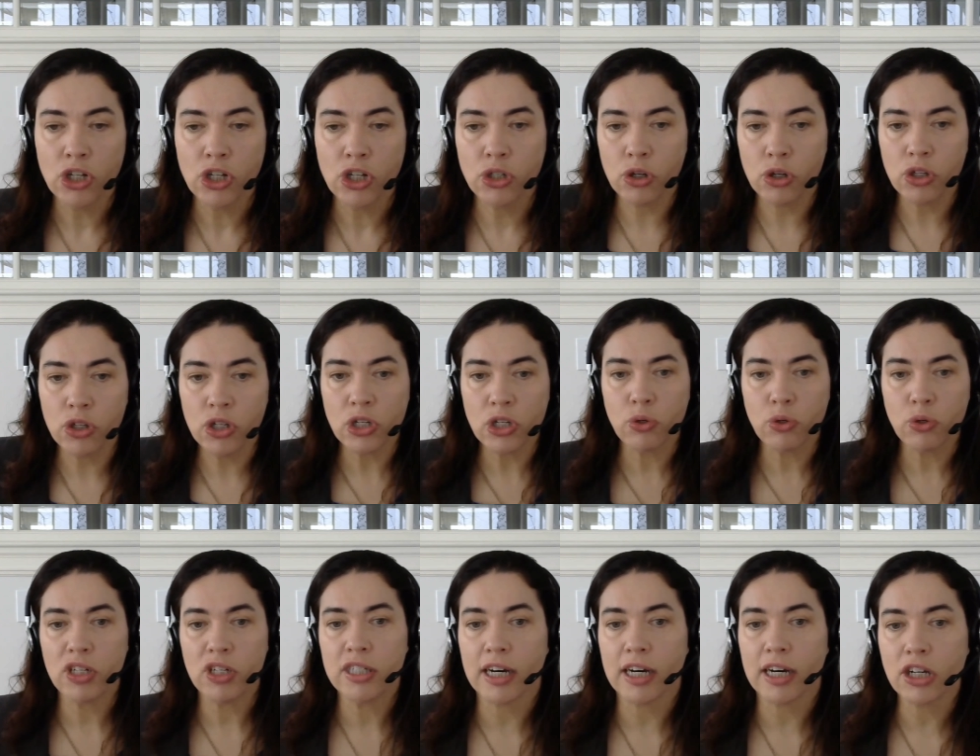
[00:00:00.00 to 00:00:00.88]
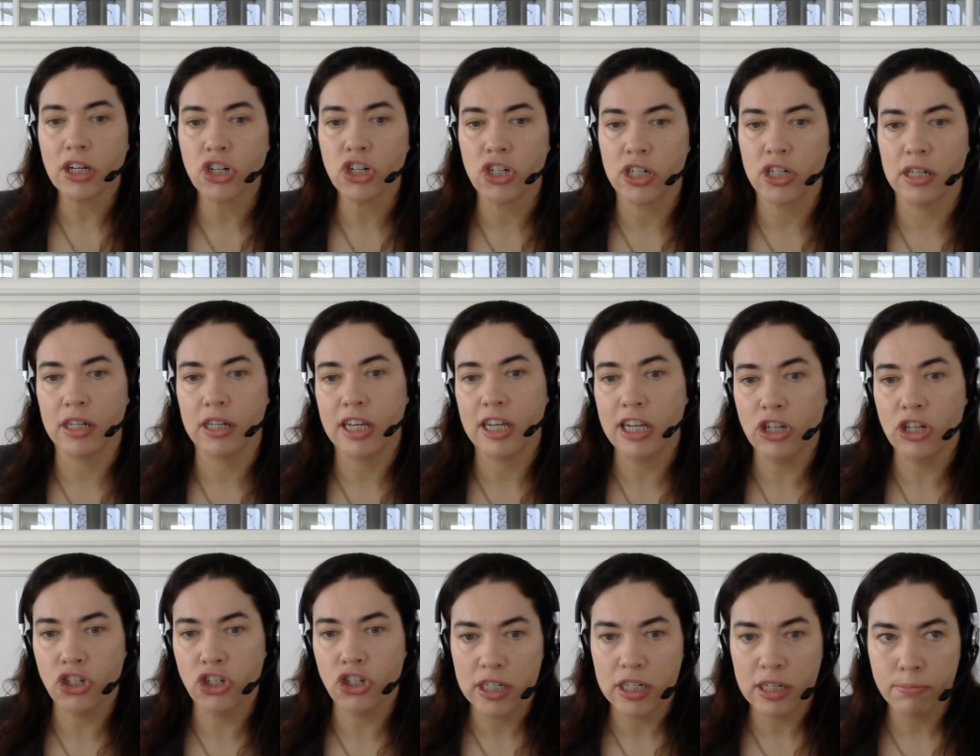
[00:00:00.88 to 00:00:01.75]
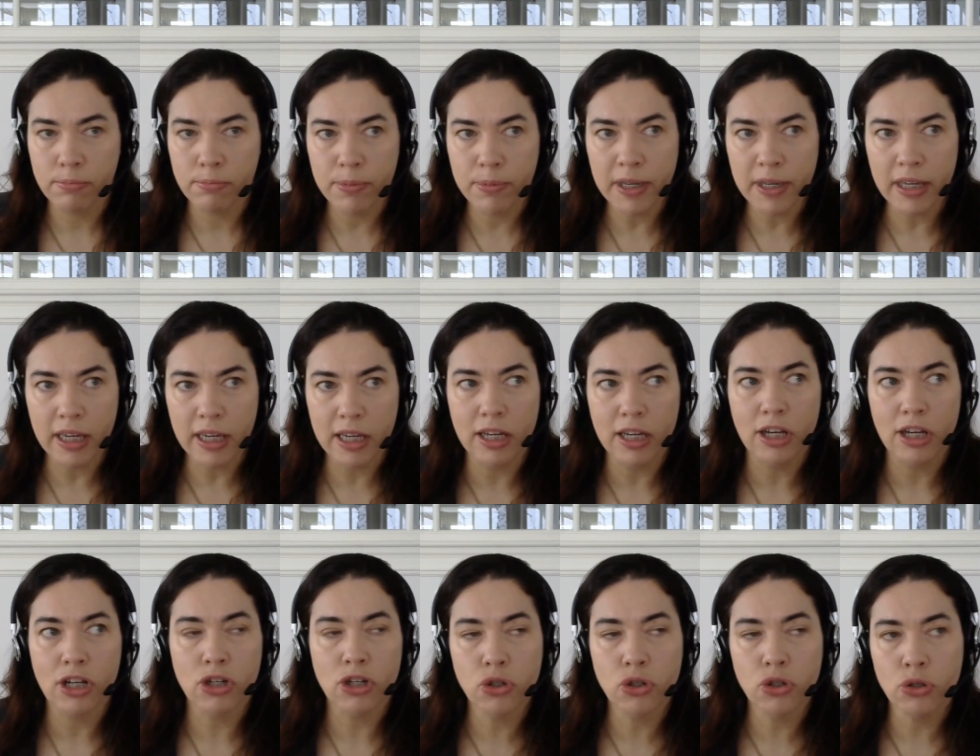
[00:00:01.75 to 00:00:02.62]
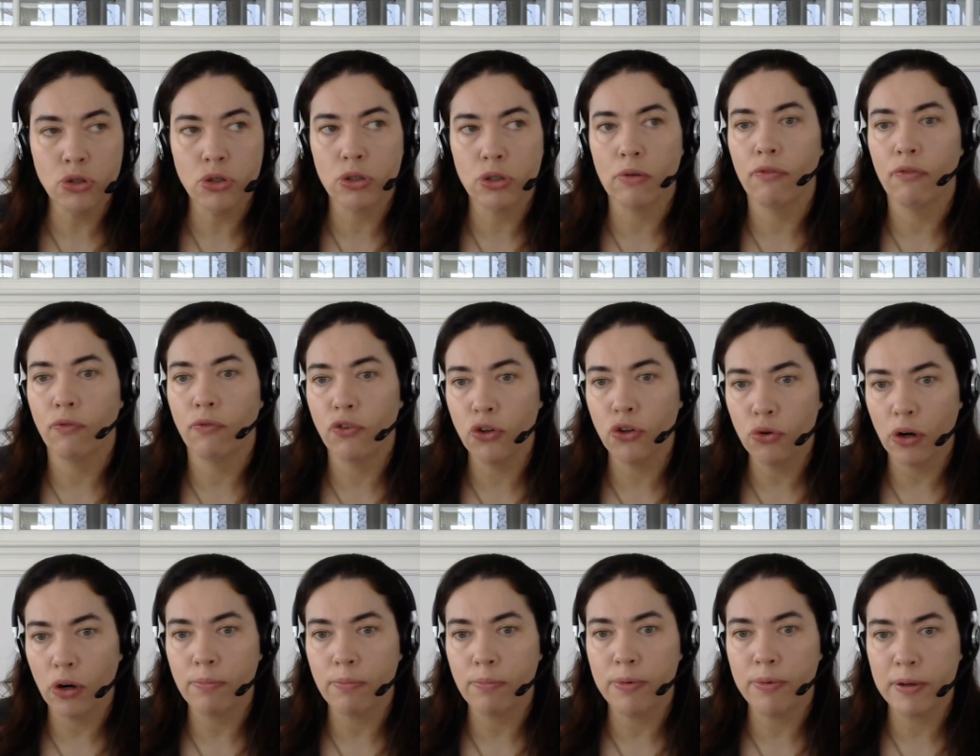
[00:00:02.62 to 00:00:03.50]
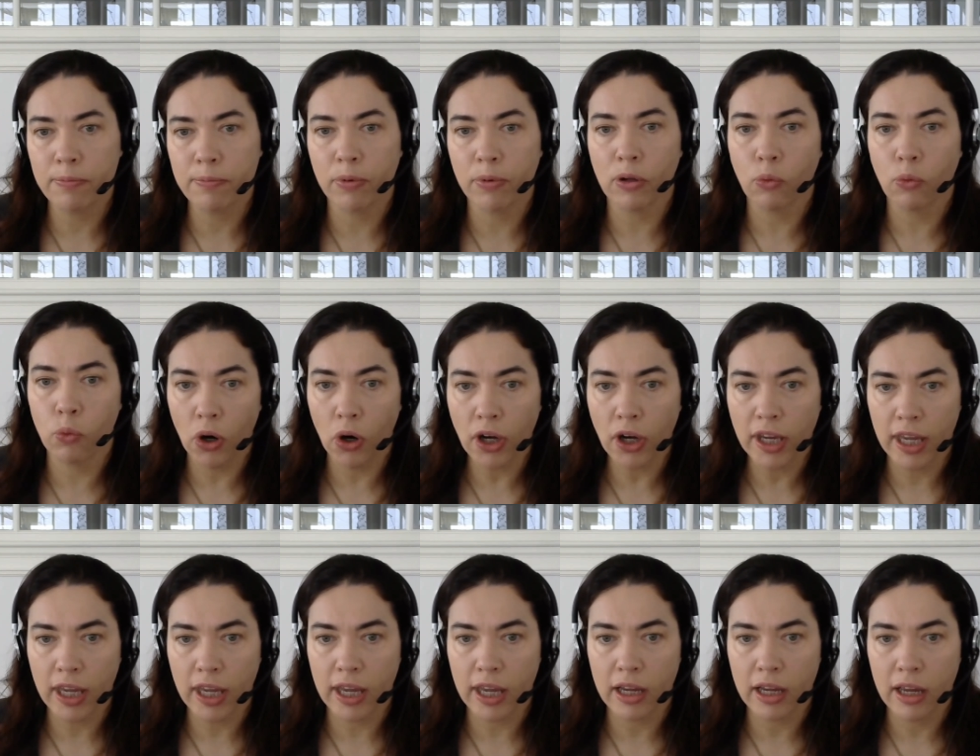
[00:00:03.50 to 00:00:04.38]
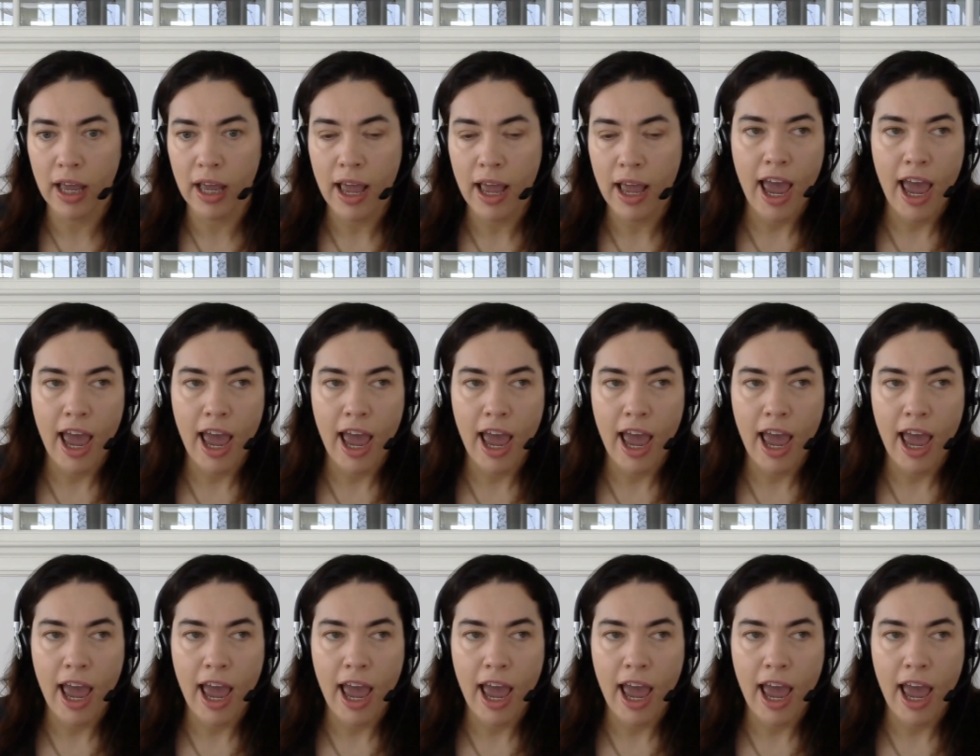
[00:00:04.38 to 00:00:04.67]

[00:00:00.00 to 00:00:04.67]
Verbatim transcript: So, this reduction in GDP due to fewer people working,